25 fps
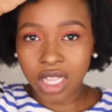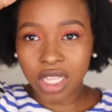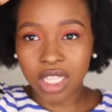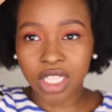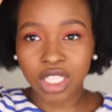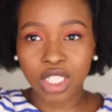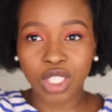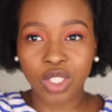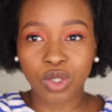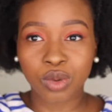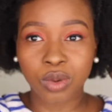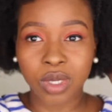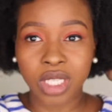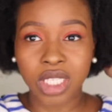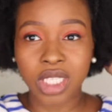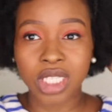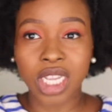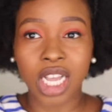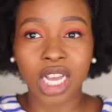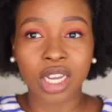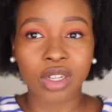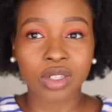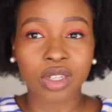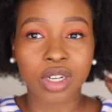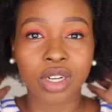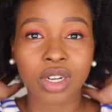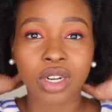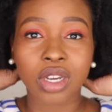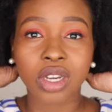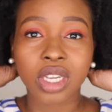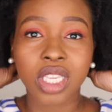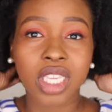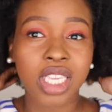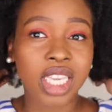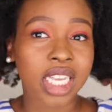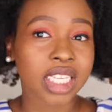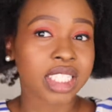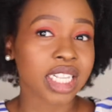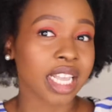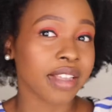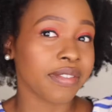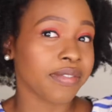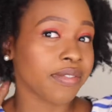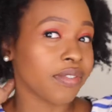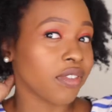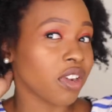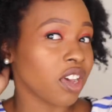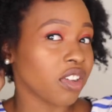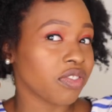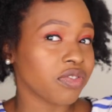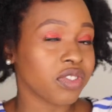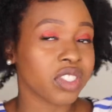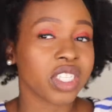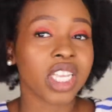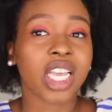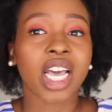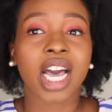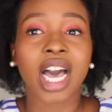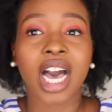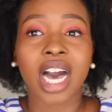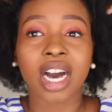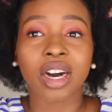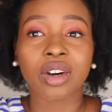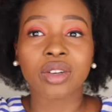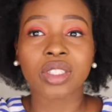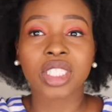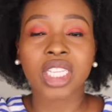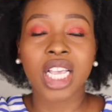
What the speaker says: this twist out look. Yes, I fluffed it out,